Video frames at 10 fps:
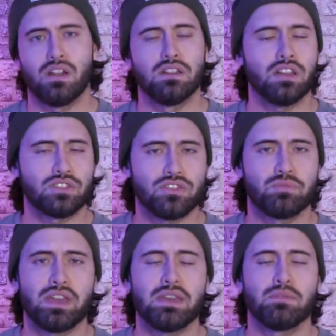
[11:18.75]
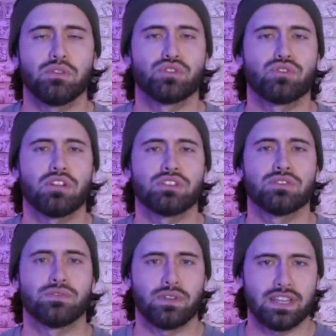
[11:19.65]
A lot of people tried
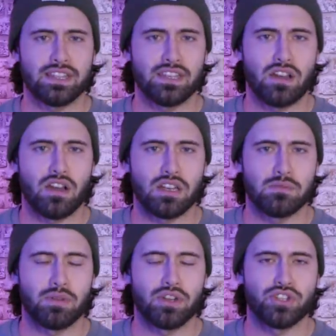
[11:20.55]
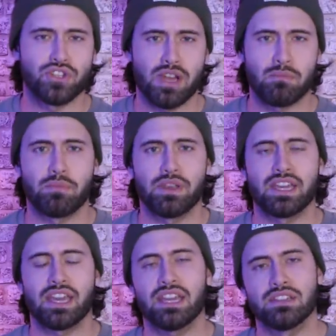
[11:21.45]
to flee the island by
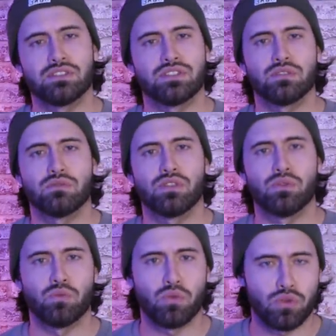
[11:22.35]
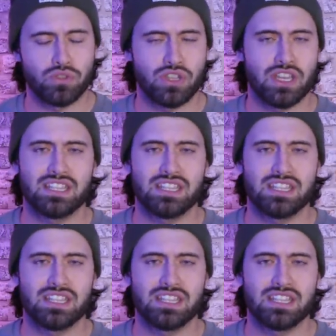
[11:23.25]
jumping into the water,